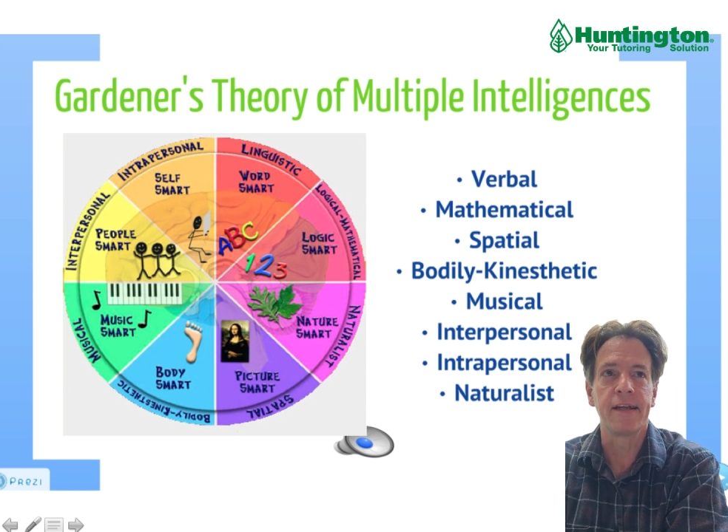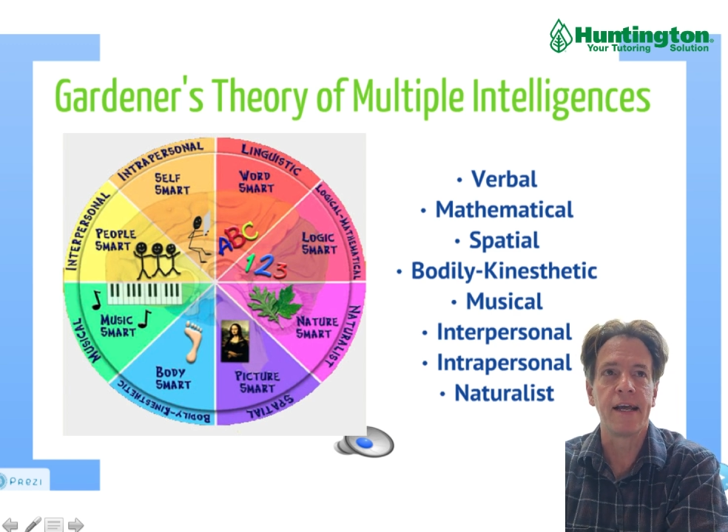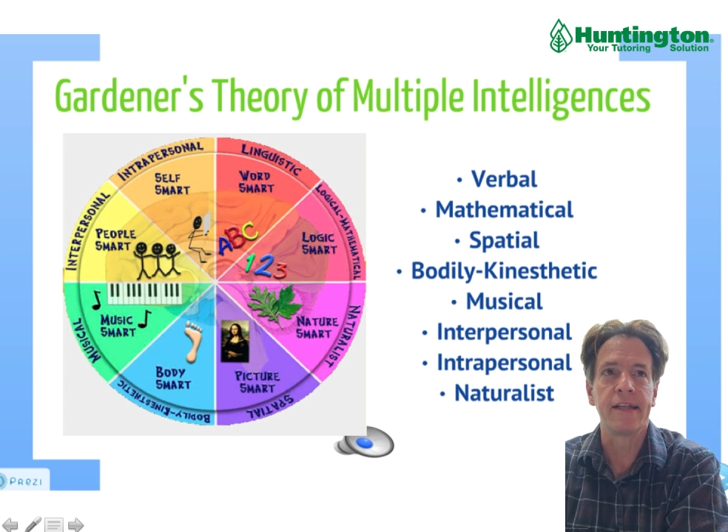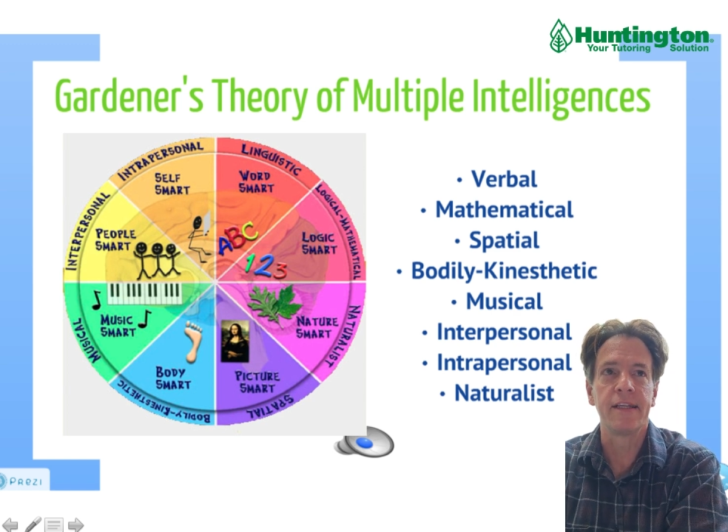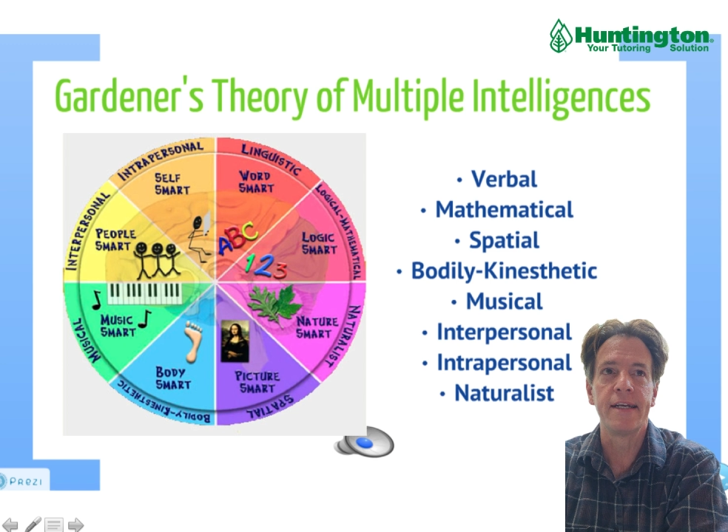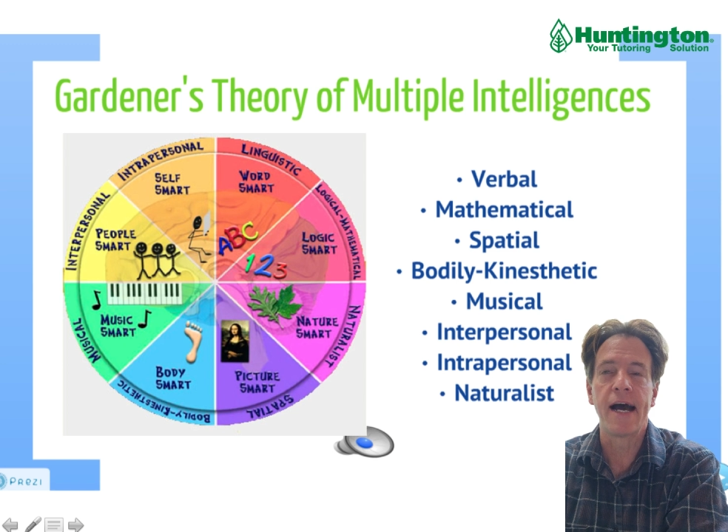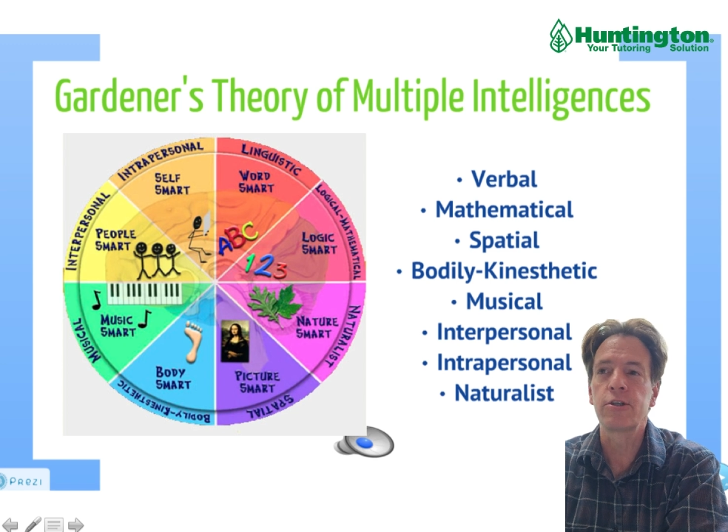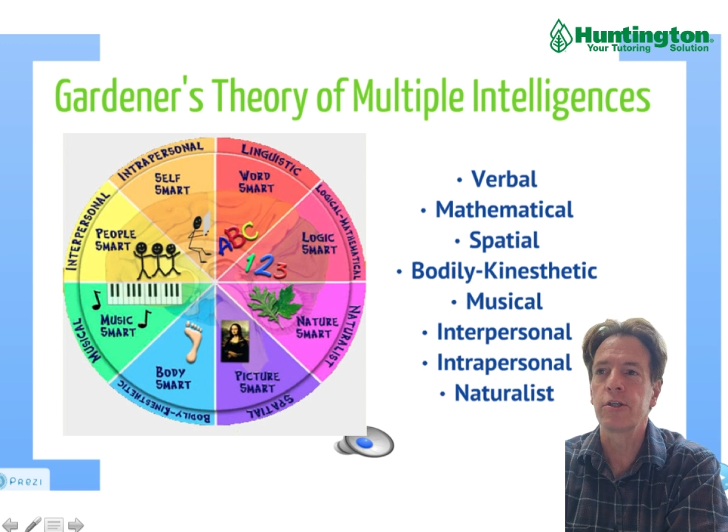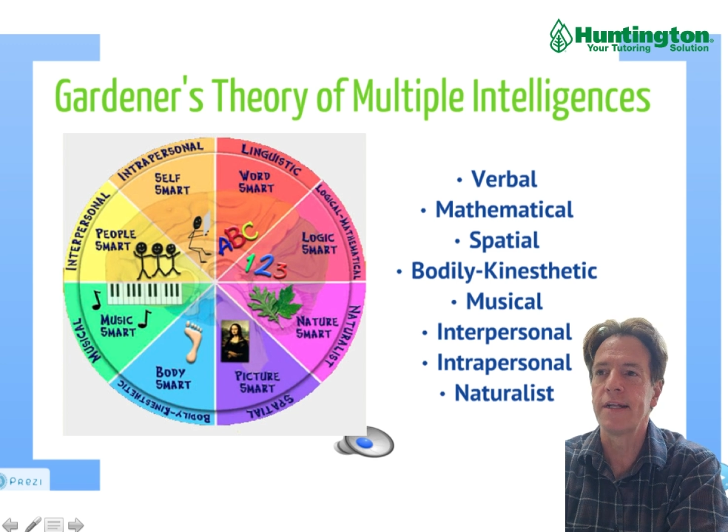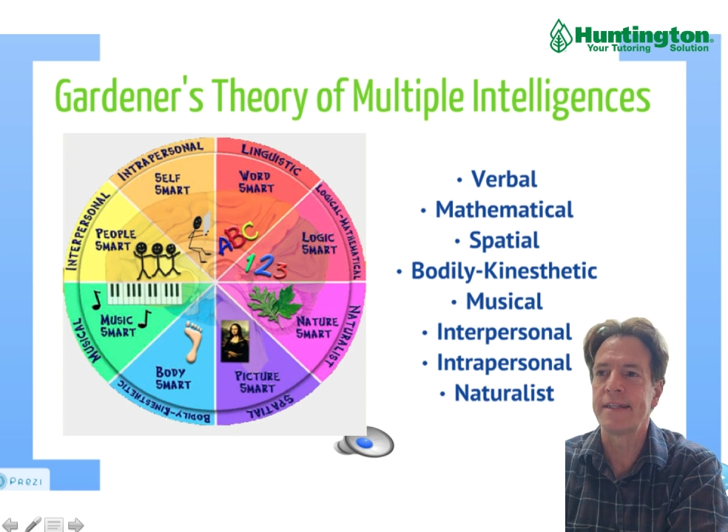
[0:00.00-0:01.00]
and the
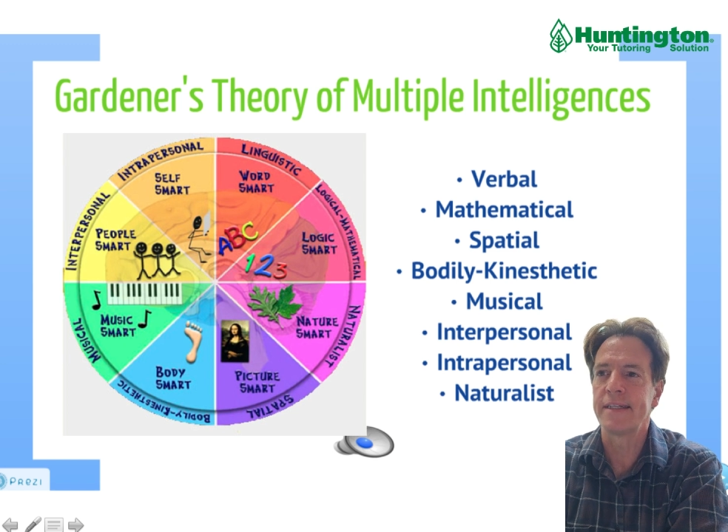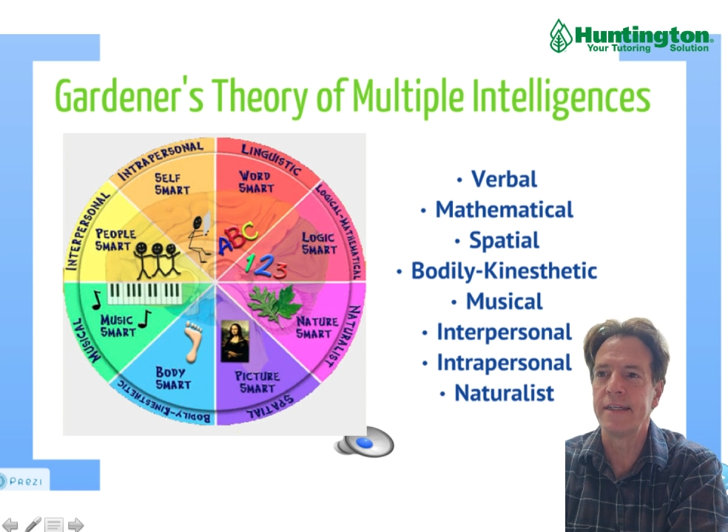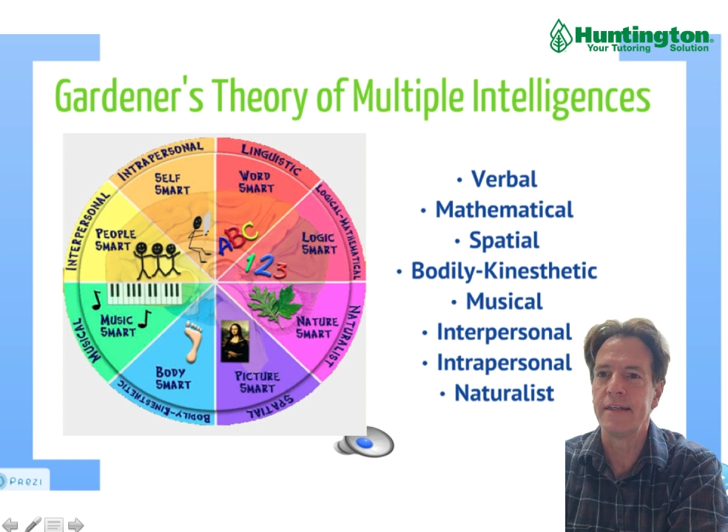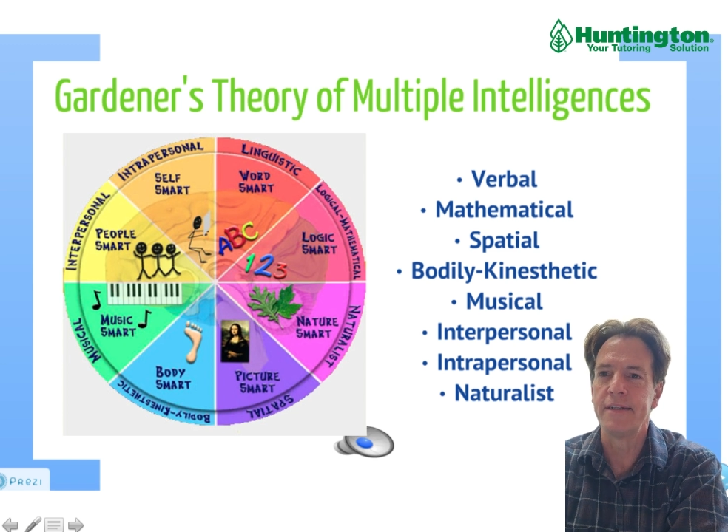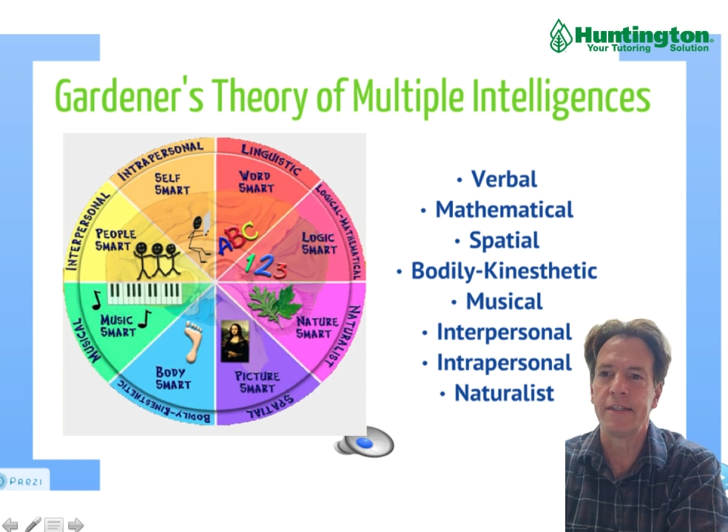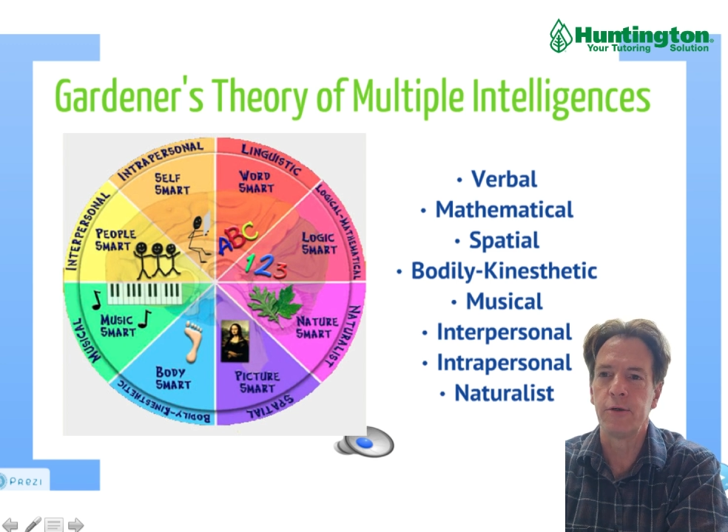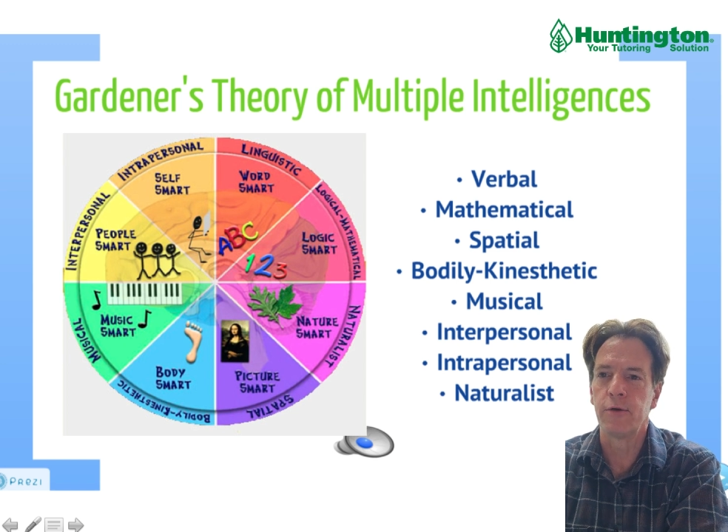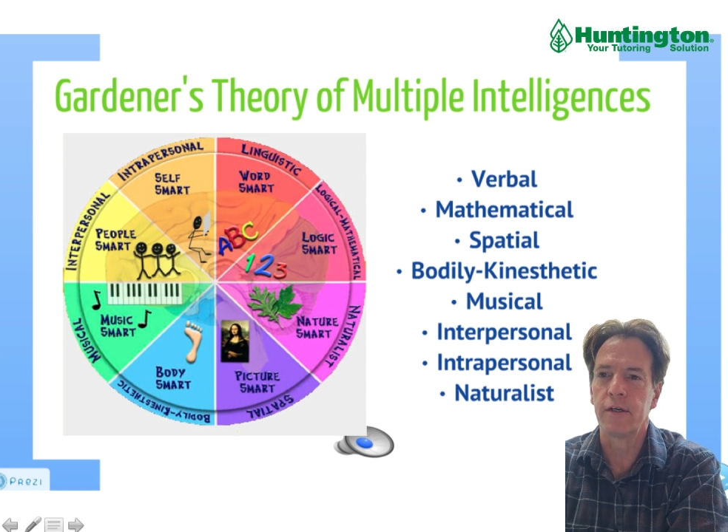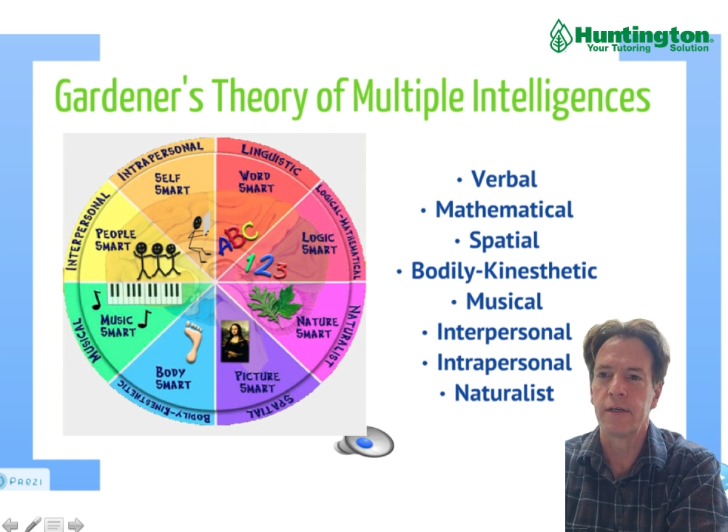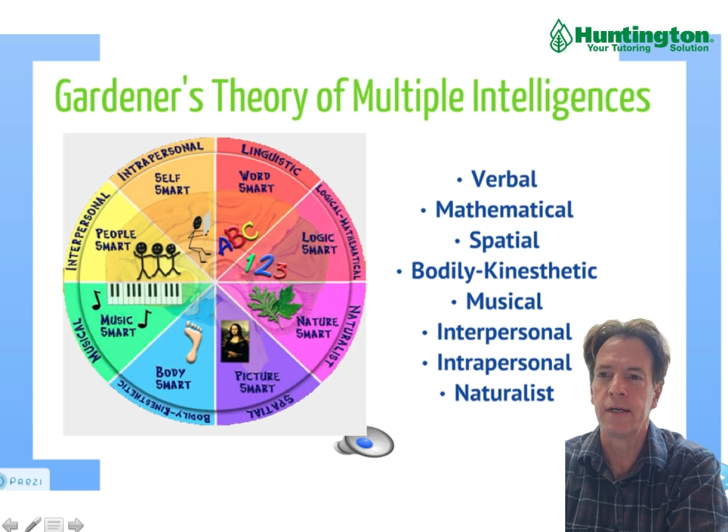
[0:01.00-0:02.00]
naturalist is
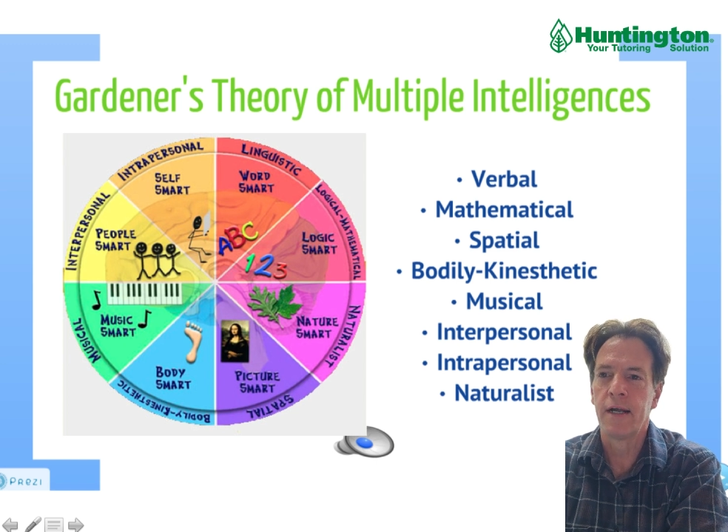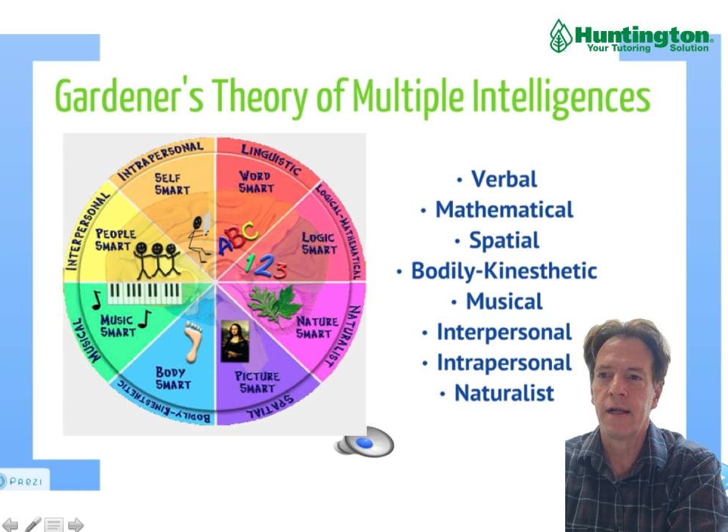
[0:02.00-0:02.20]
your